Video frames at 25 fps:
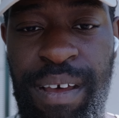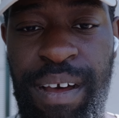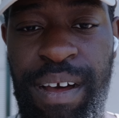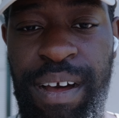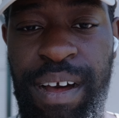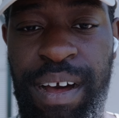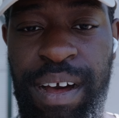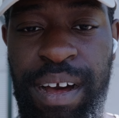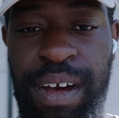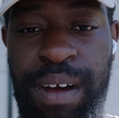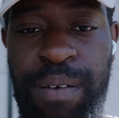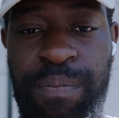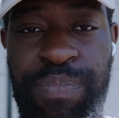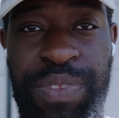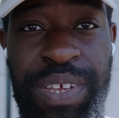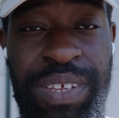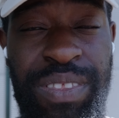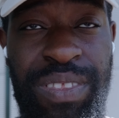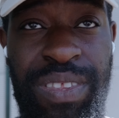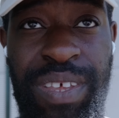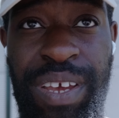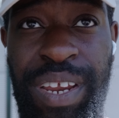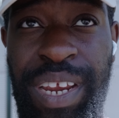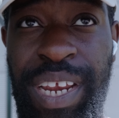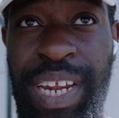
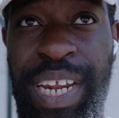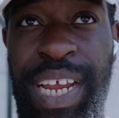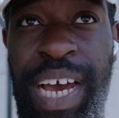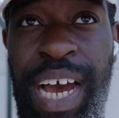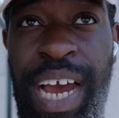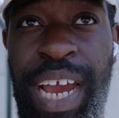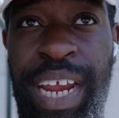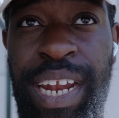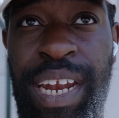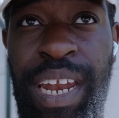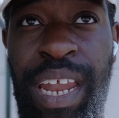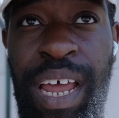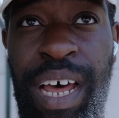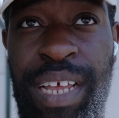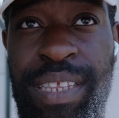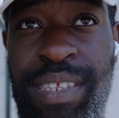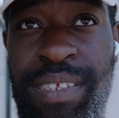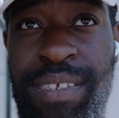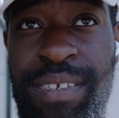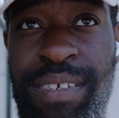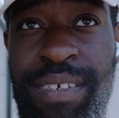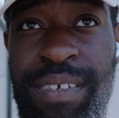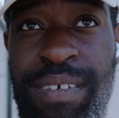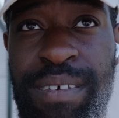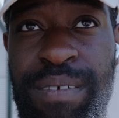the 39
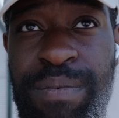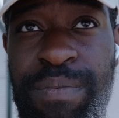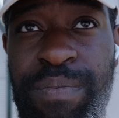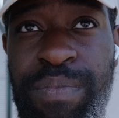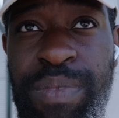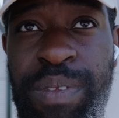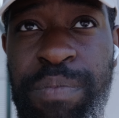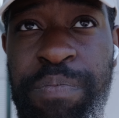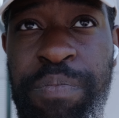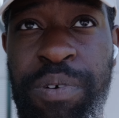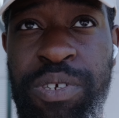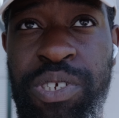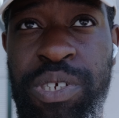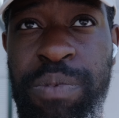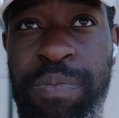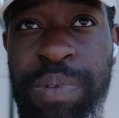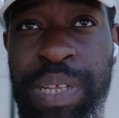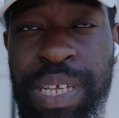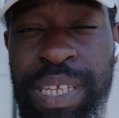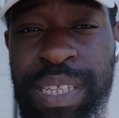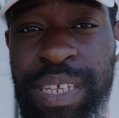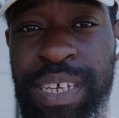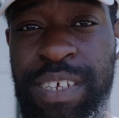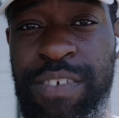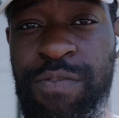LUTs
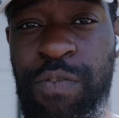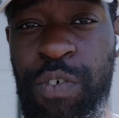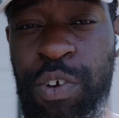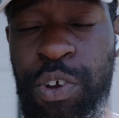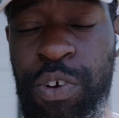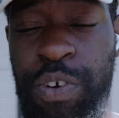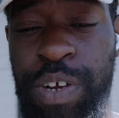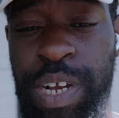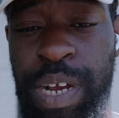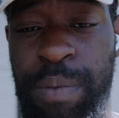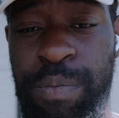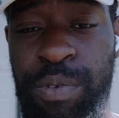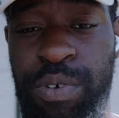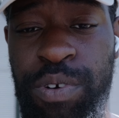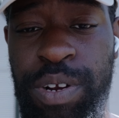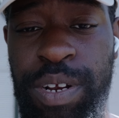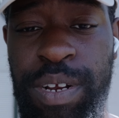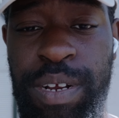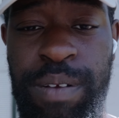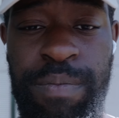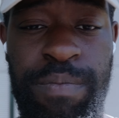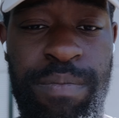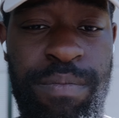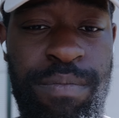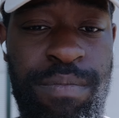possibilities for your
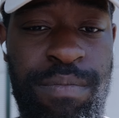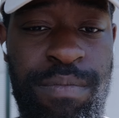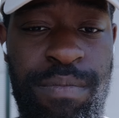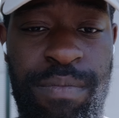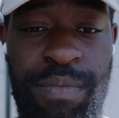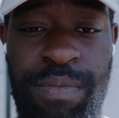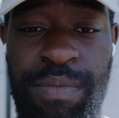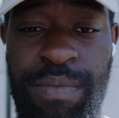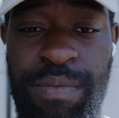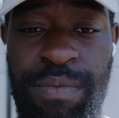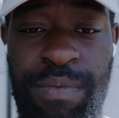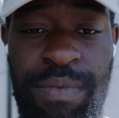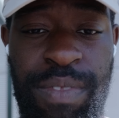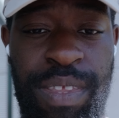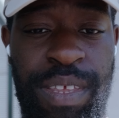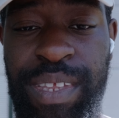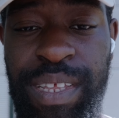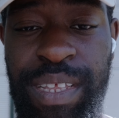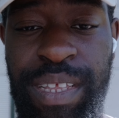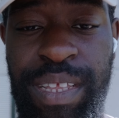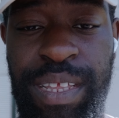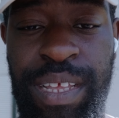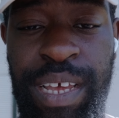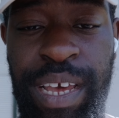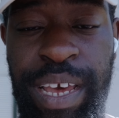camera,
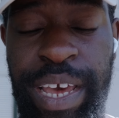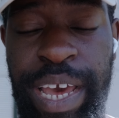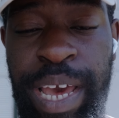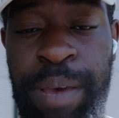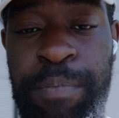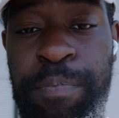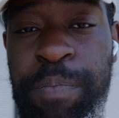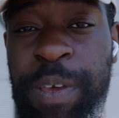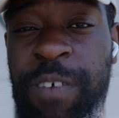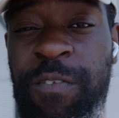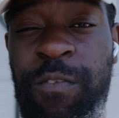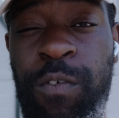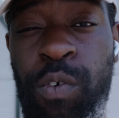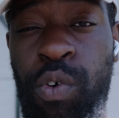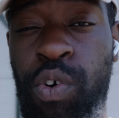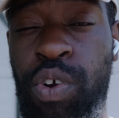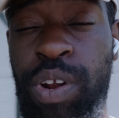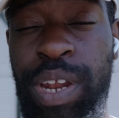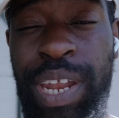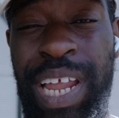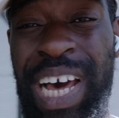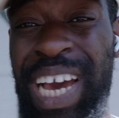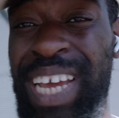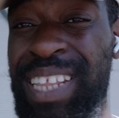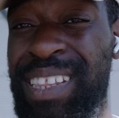the
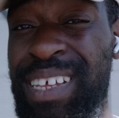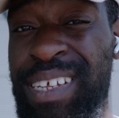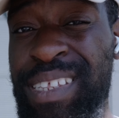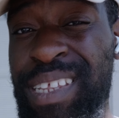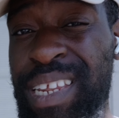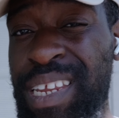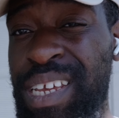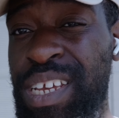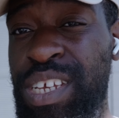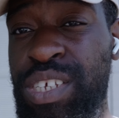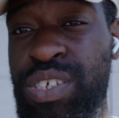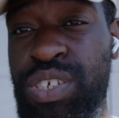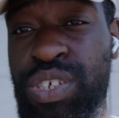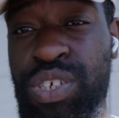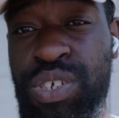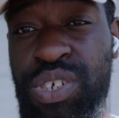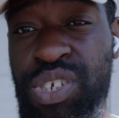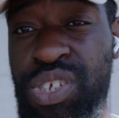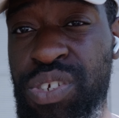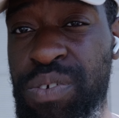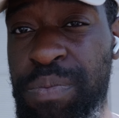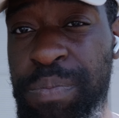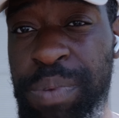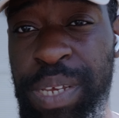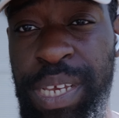MP4 Lite at least you
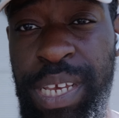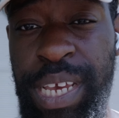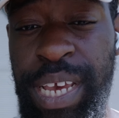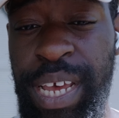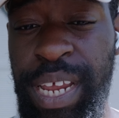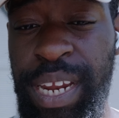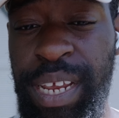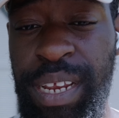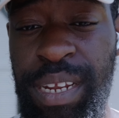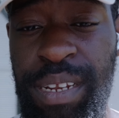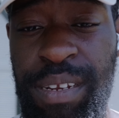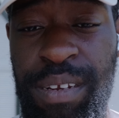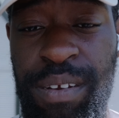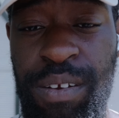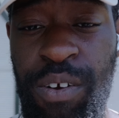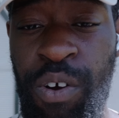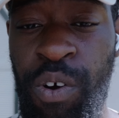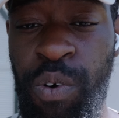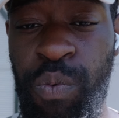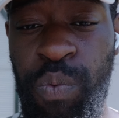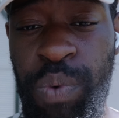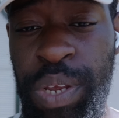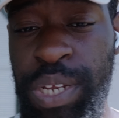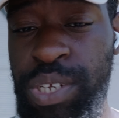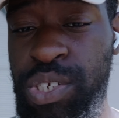should be getting,
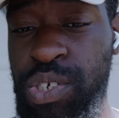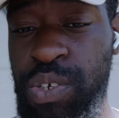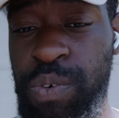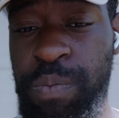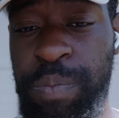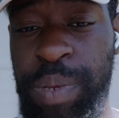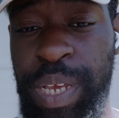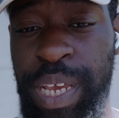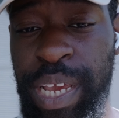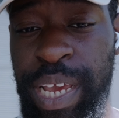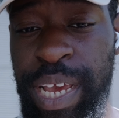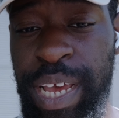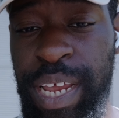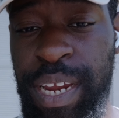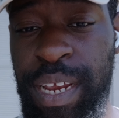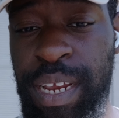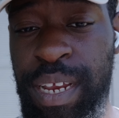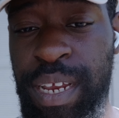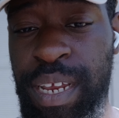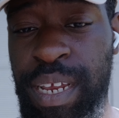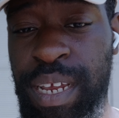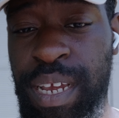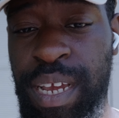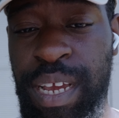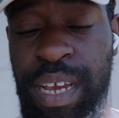or we should be
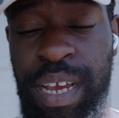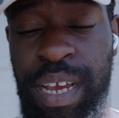getting,